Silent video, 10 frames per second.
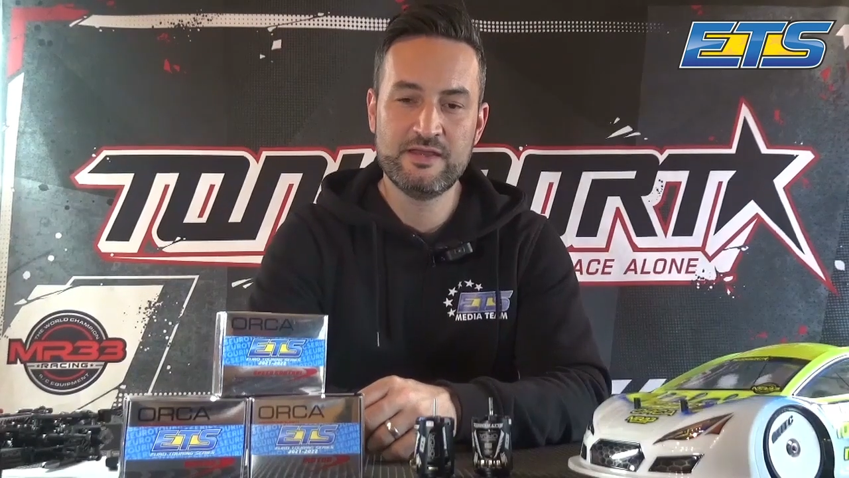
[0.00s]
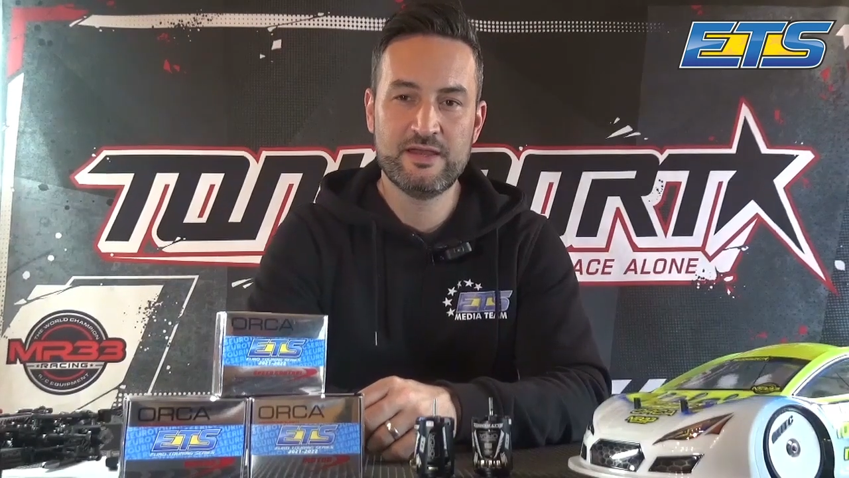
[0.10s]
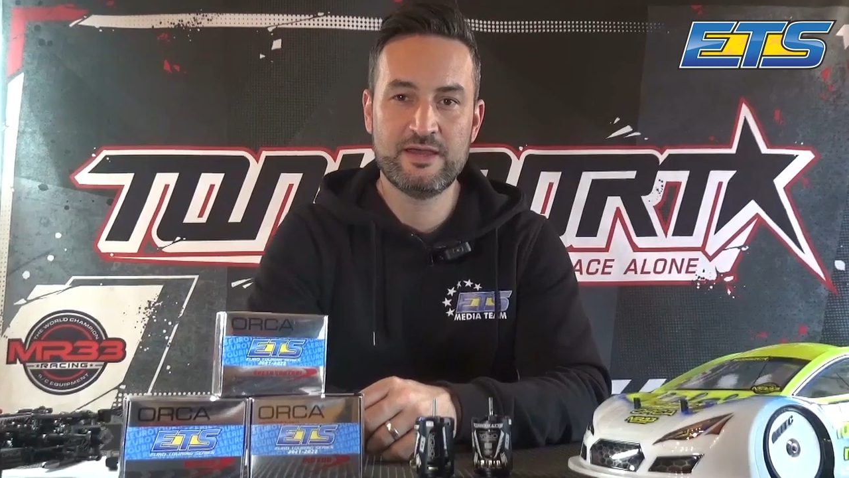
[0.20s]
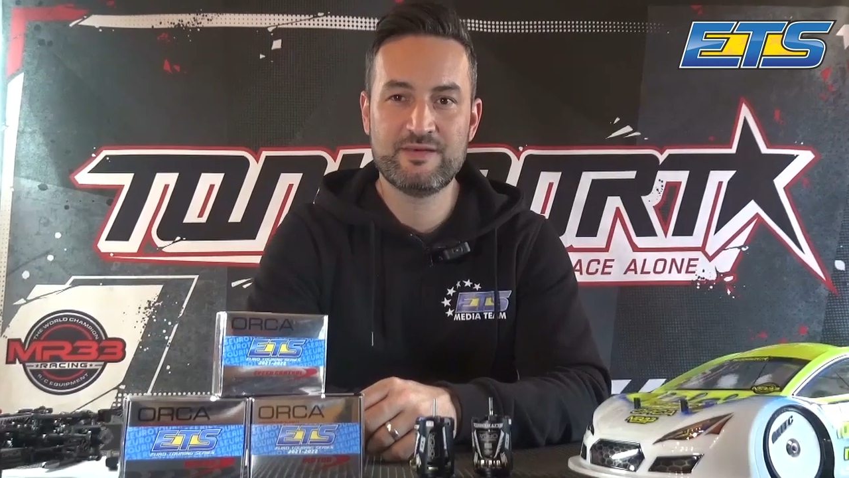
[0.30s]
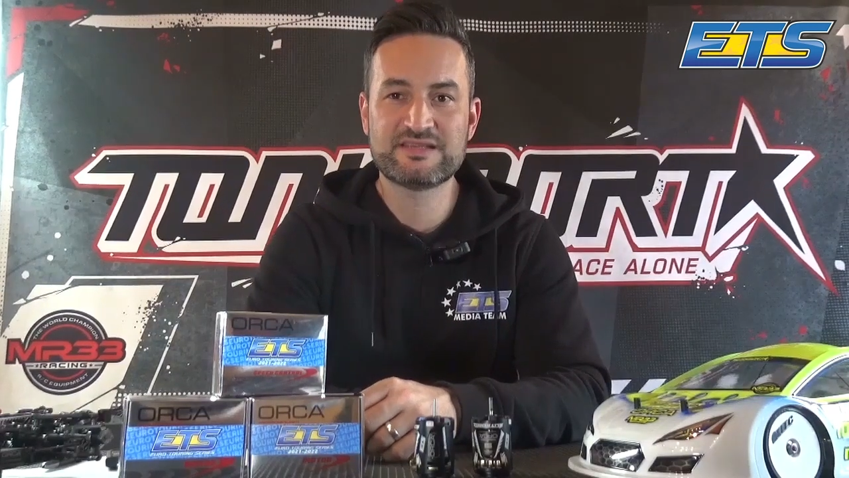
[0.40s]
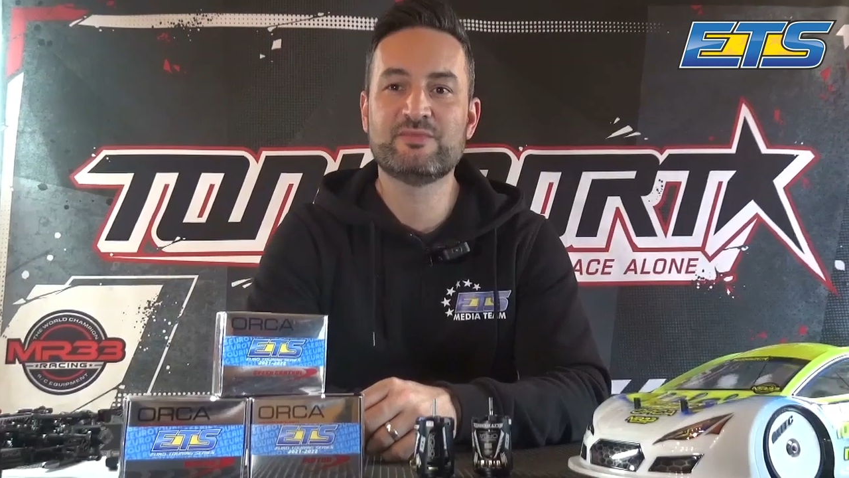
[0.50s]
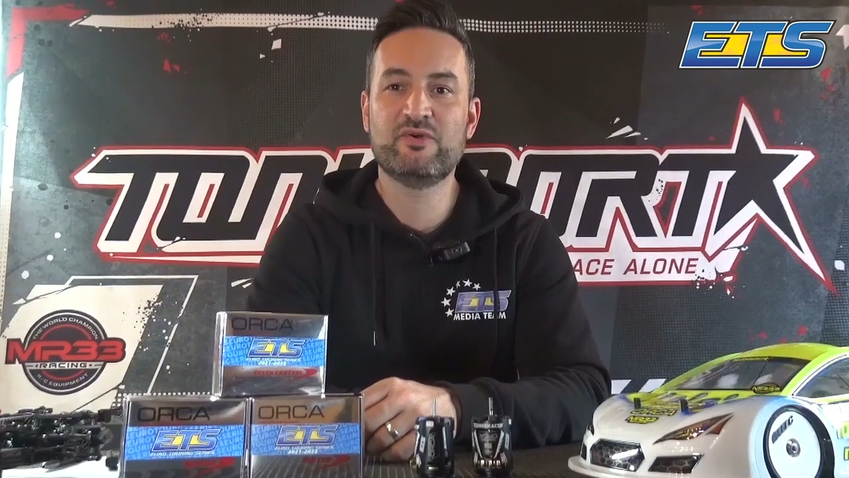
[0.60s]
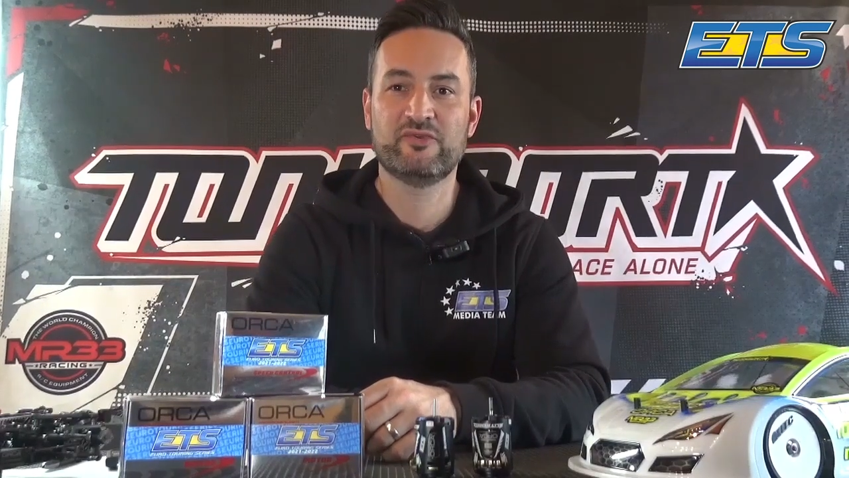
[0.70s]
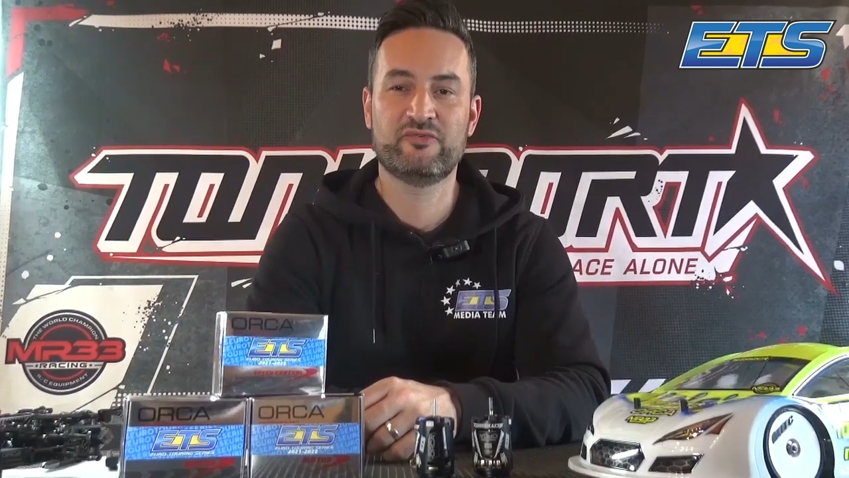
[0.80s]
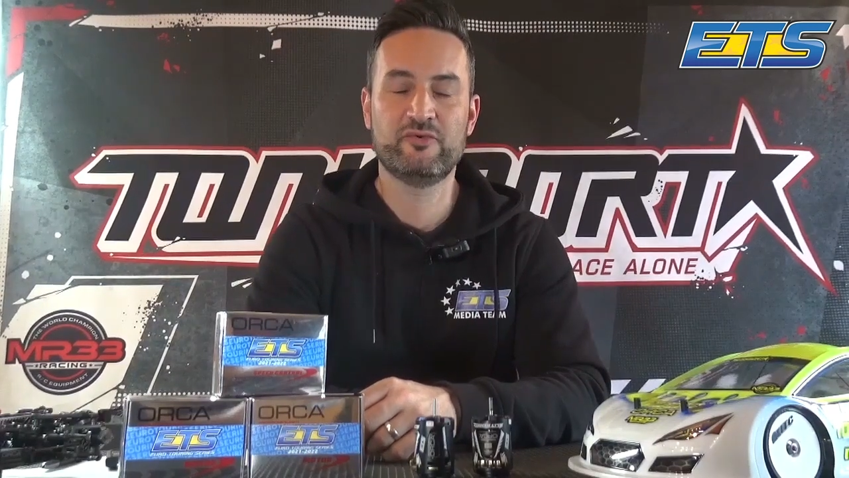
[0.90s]
As
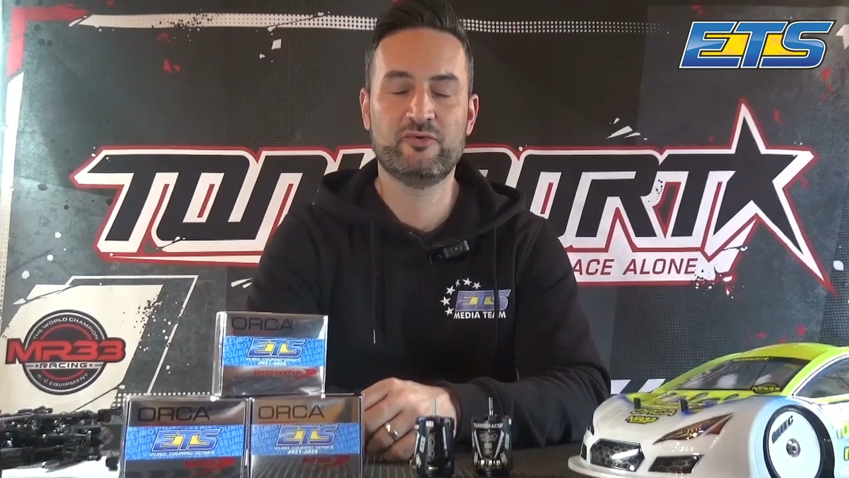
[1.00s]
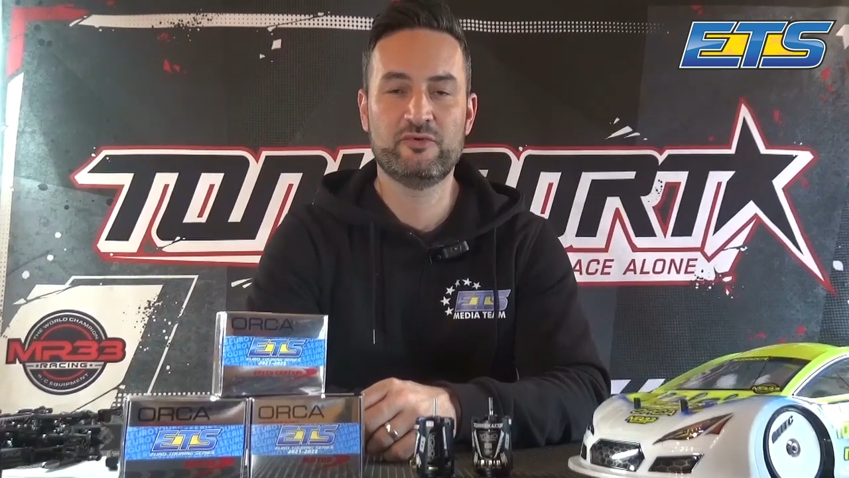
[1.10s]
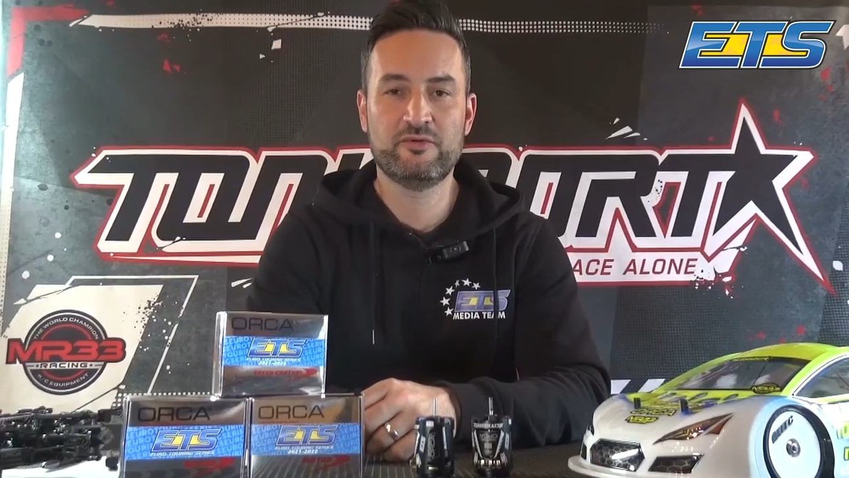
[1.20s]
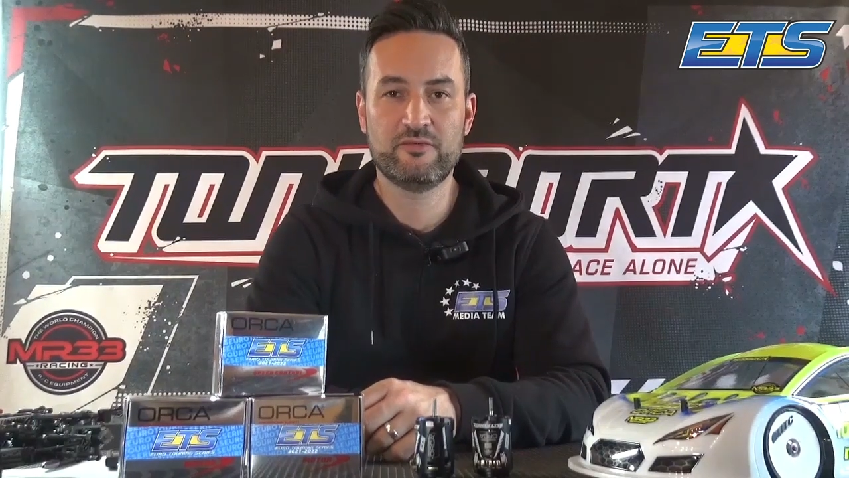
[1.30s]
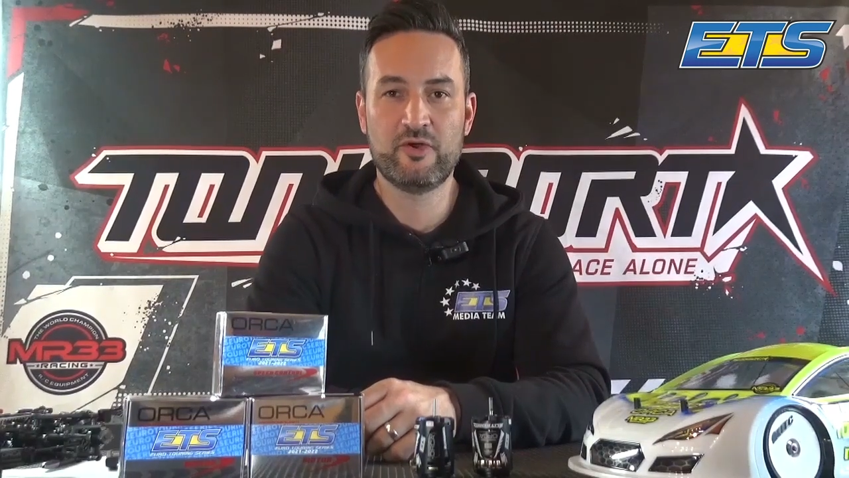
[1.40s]
most of you